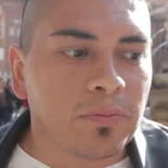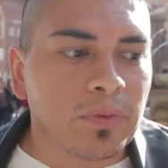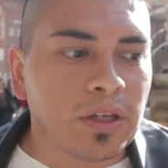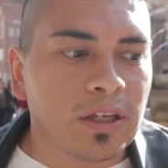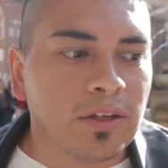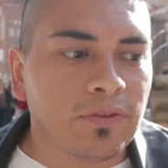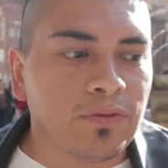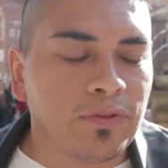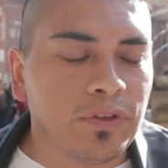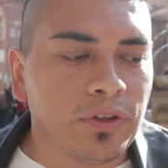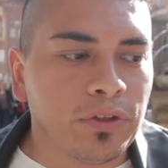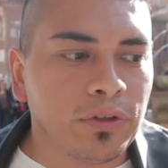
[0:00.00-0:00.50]

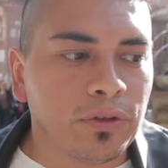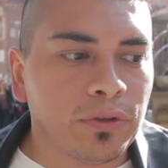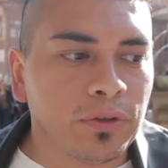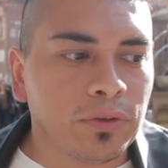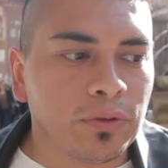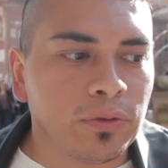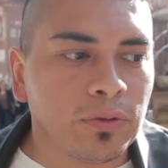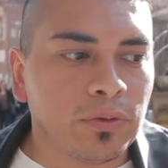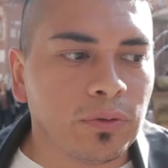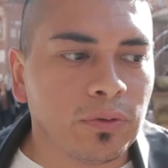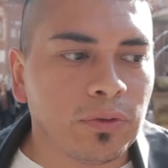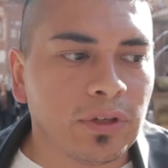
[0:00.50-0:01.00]
If
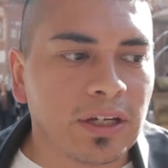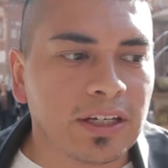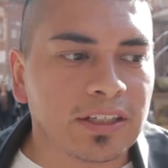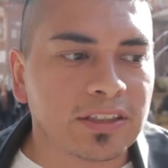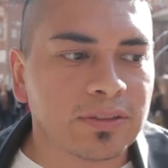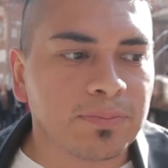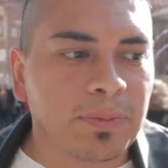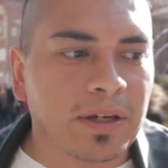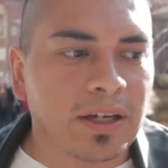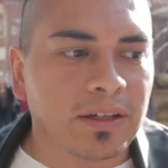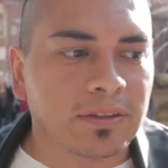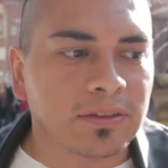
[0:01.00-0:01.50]
you
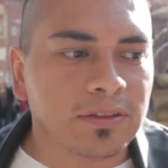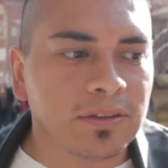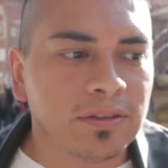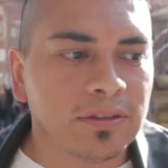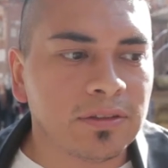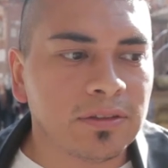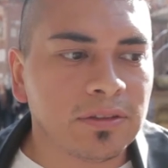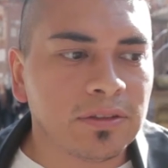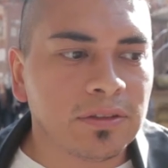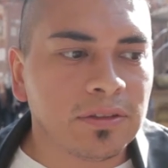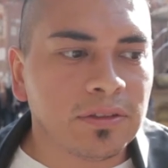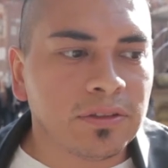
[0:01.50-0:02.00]
expect
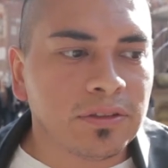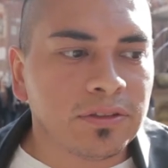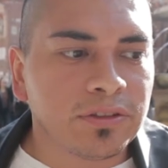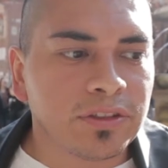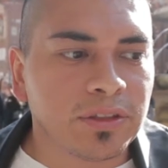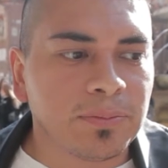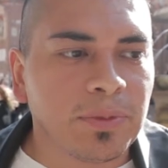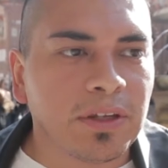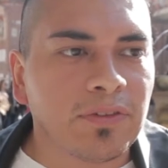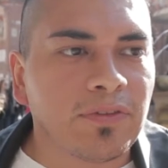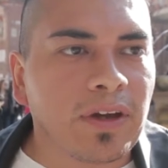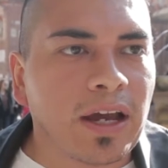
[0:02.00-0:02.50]

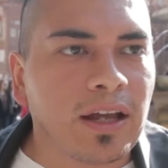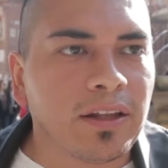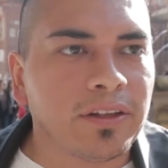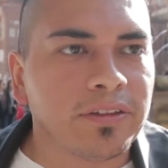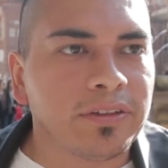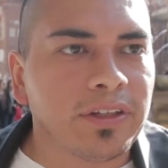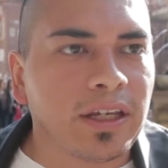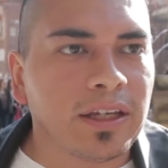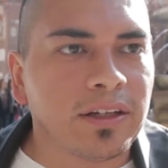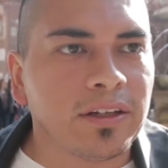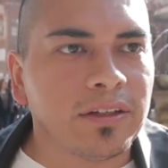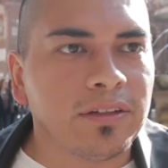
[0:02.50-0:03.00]
to be
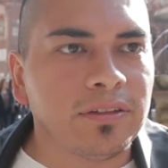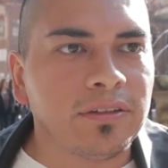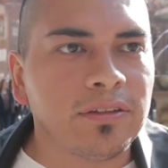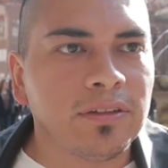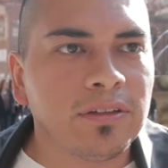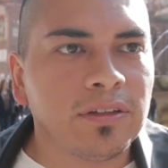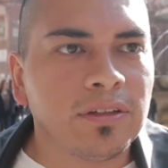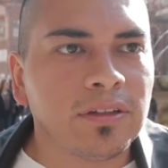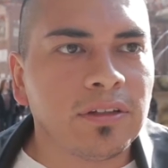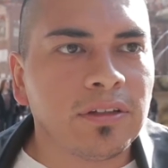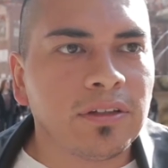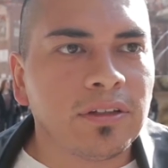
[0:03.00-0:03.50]
validated
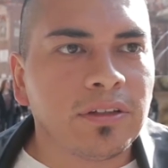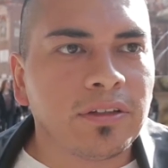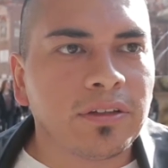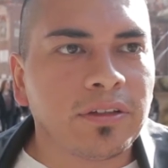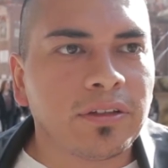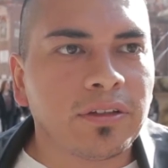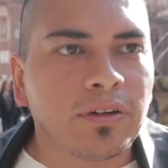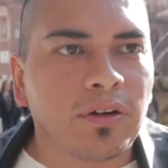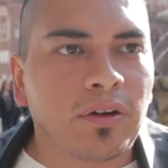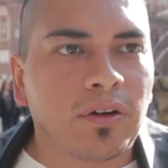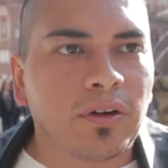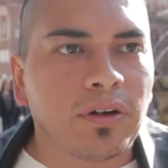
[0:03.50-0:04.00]

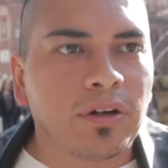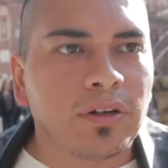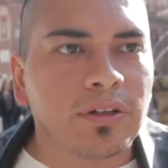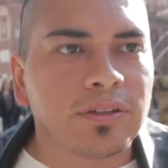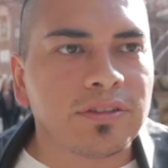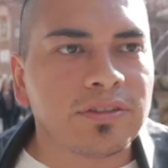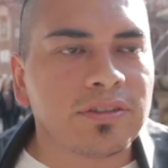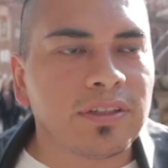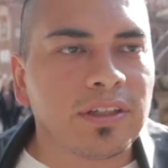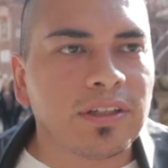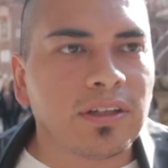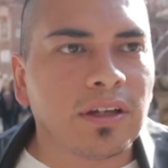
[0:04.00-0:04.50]
or
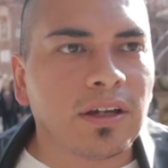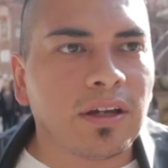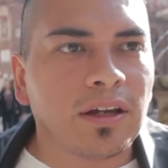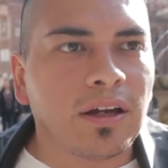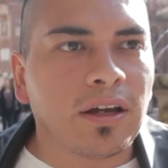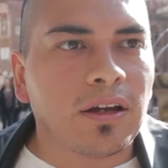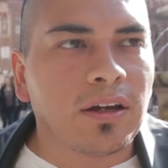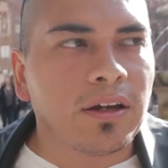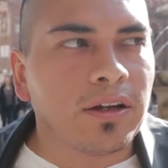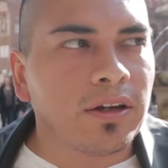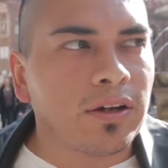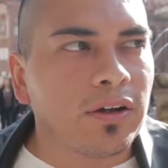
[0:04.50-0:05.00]

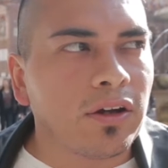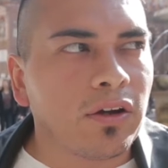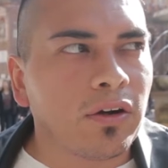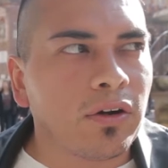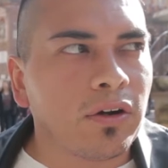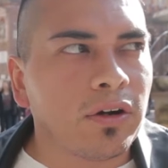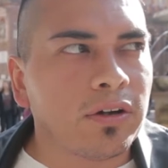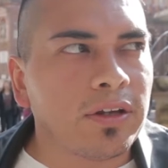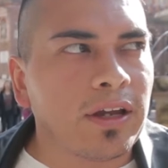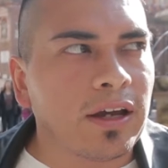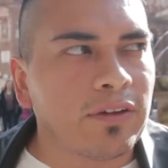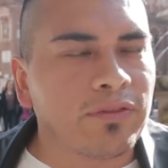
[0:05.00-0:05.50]

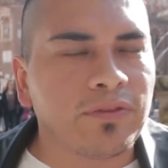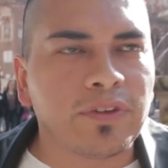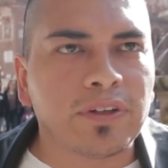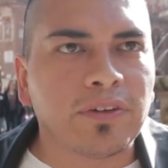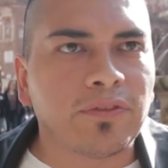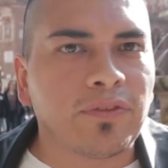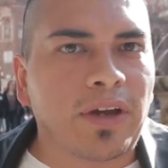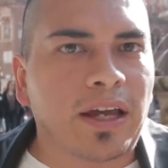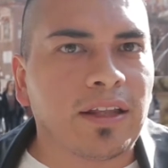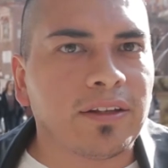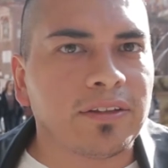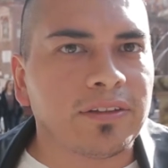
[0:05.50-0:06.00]
feel
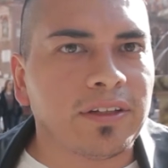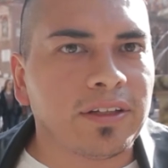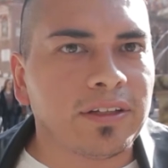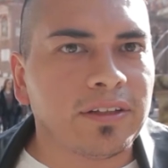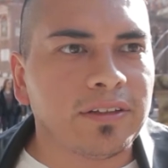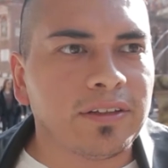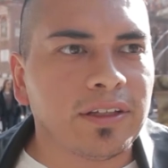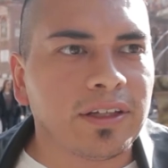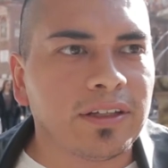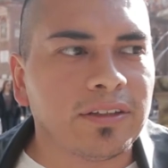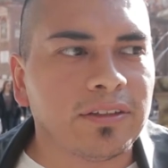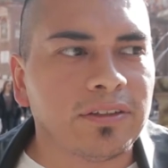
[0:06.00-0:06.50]

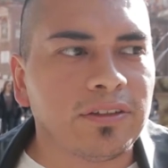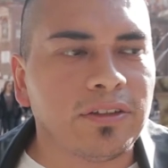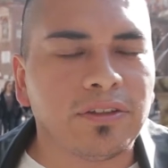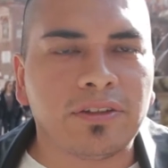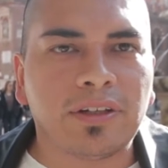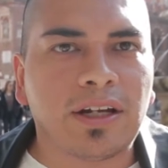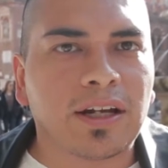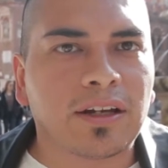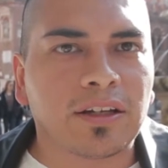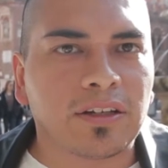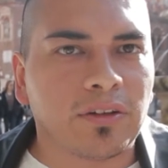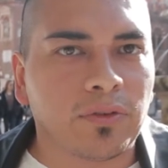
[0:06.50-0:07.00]
validated, then you're
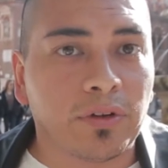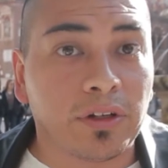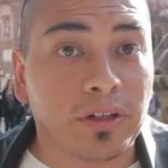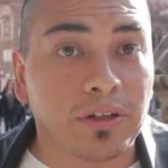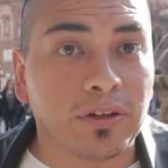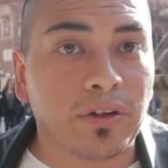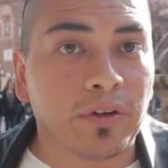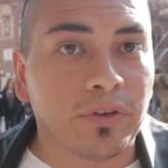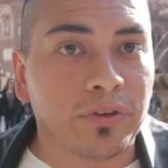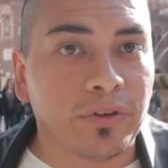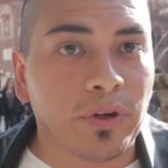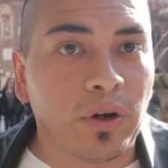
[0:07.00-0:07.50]
not going to really
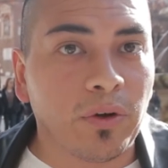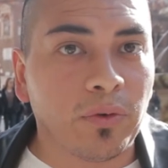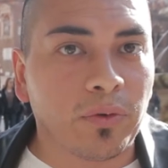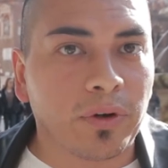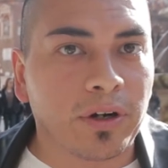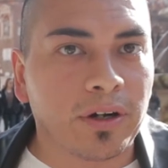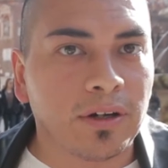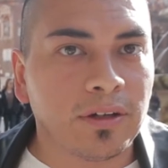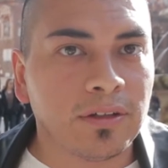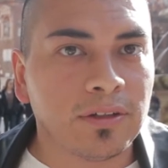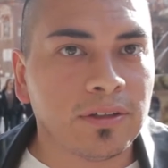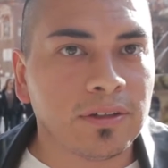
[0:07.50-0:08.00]
go
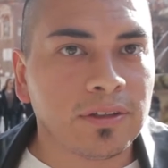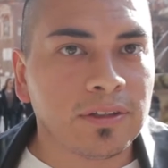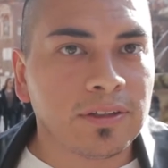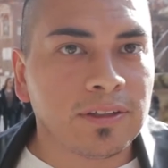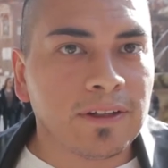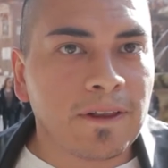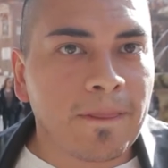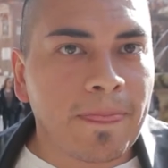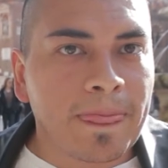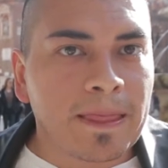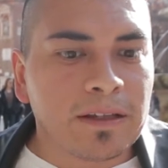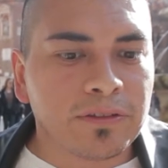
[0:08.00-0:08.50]
nowhere.
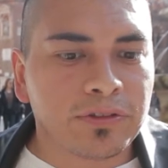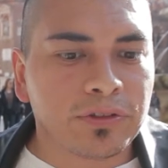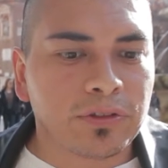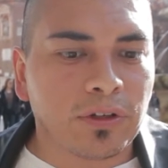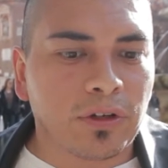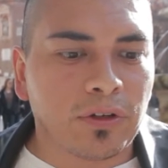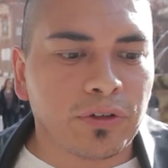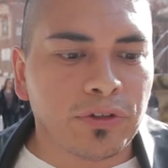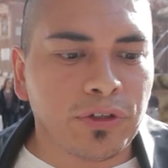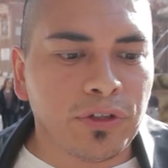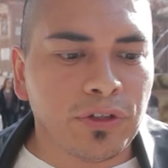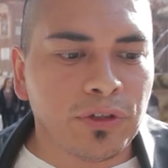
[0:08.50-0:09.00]

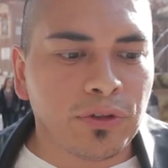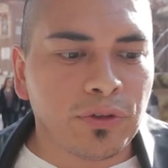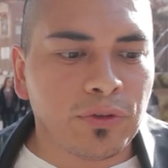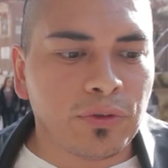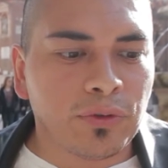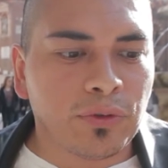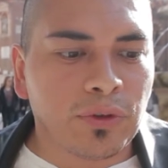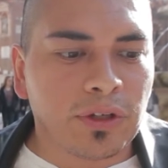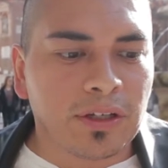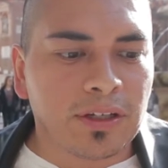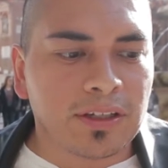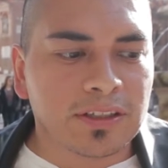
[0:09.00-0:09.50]
So
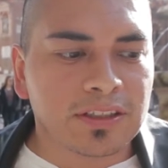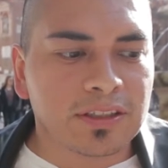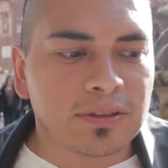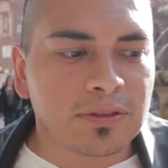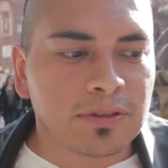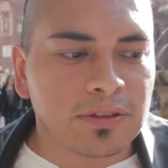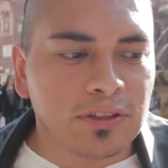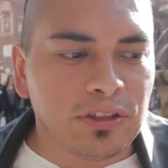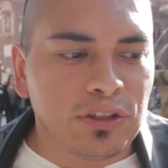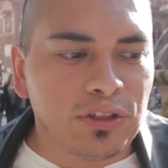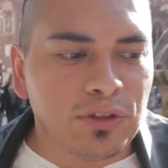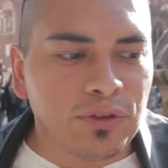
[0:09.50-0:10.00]
you
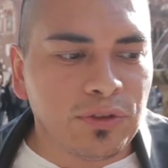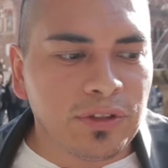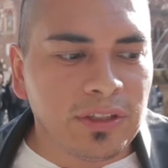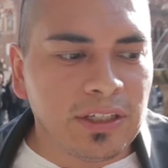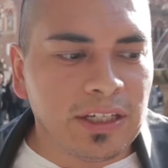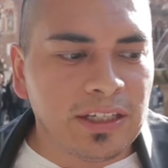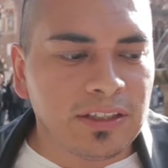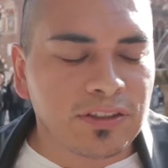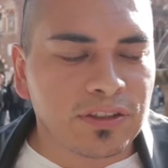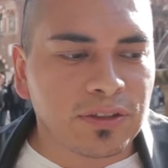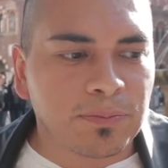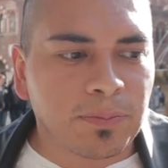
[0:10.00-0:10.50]

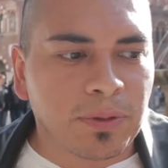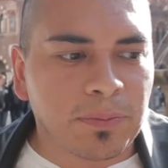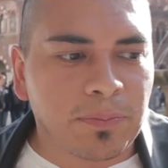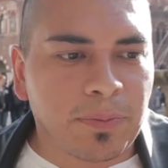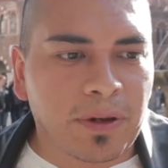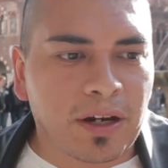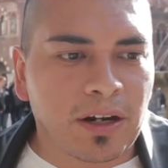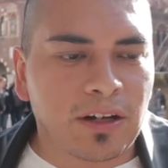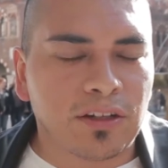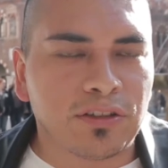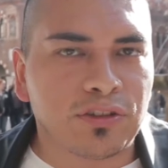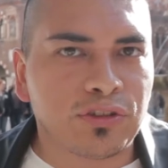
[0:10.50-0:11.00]
need to
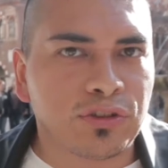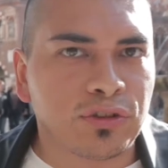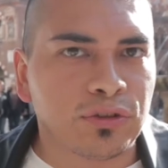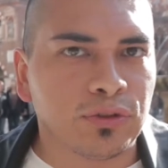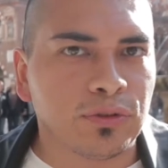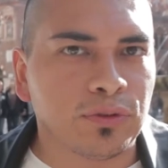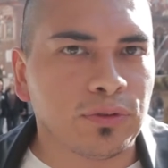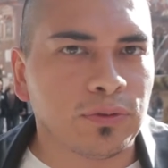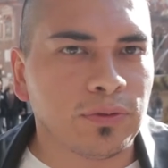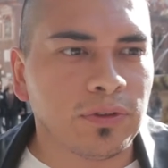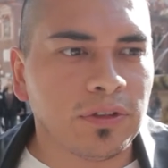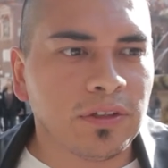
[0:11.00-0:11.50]
prepare
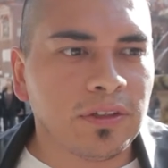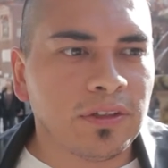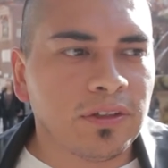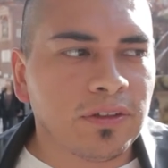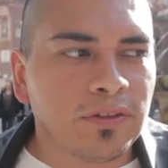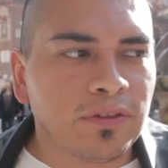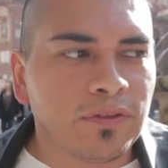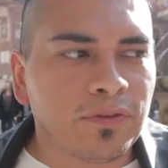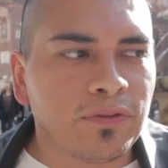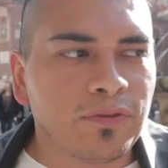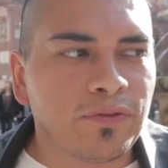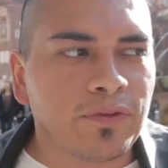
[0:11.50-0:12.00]
to
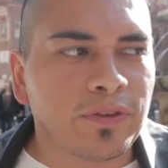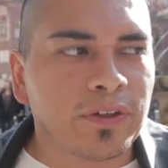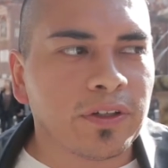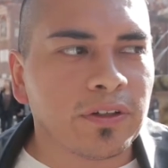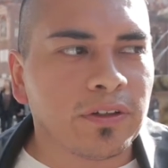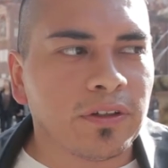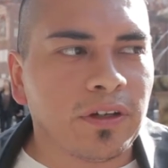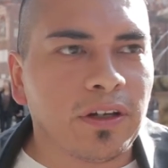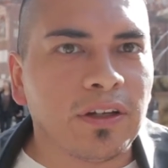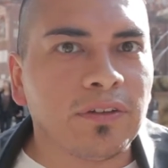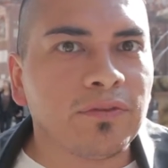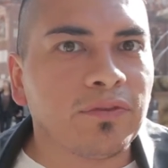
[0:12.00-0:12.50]

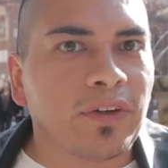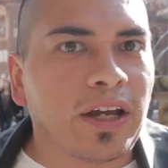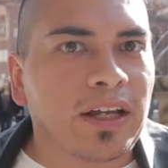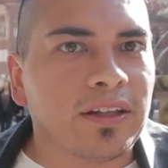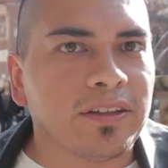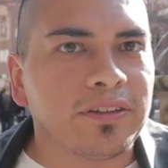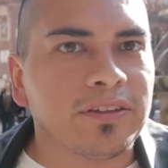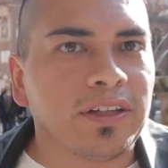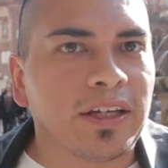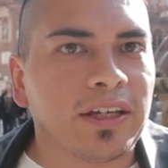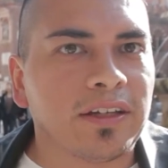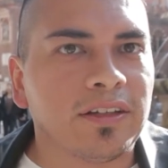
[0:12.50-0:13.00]
feel
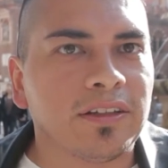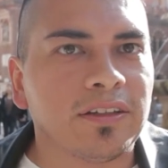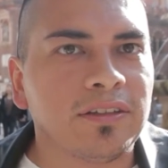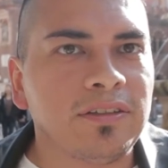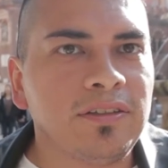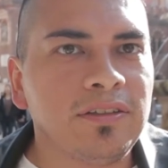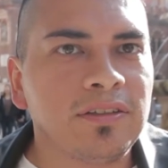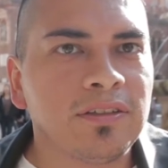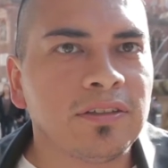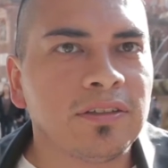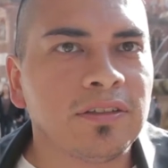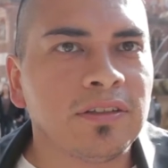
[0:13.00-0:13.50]
unvalidated
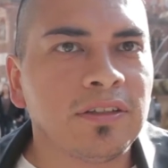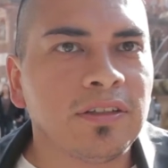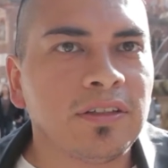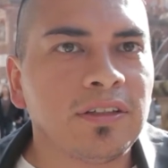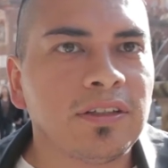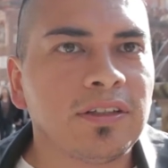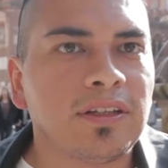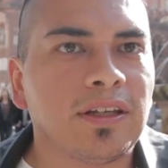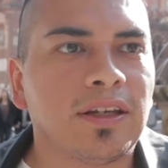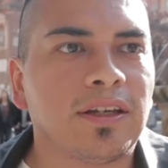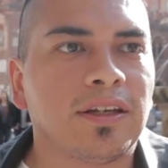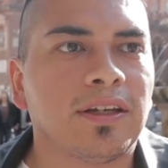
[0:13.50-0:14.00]

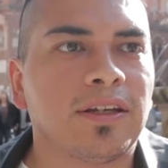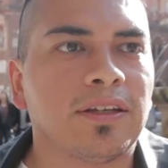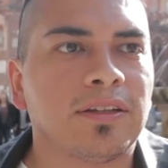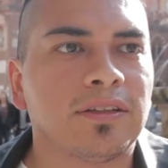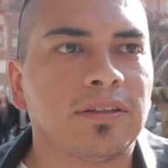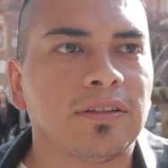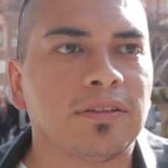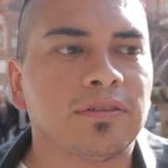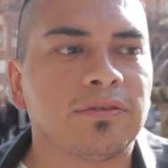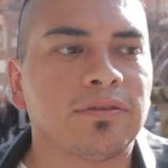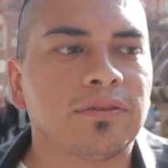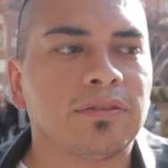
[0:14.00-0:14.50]
and
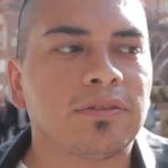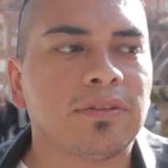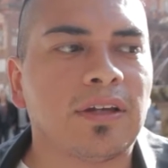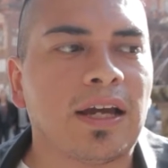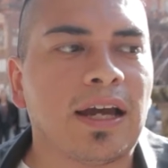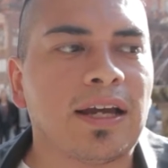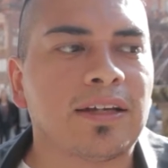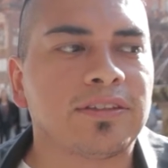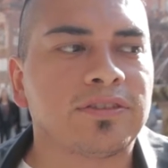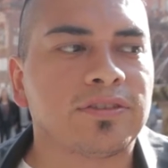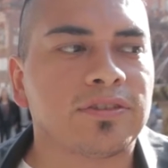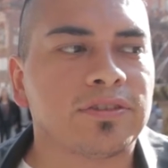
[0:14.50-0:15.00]

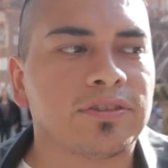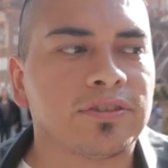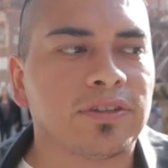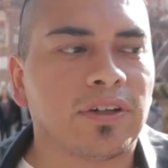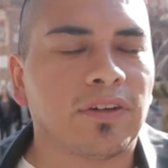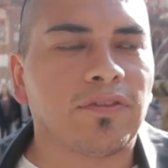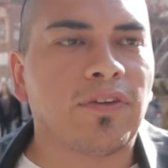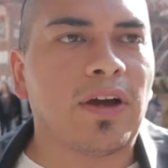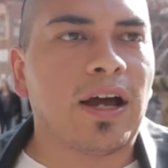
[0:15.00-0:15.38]
ask yourself,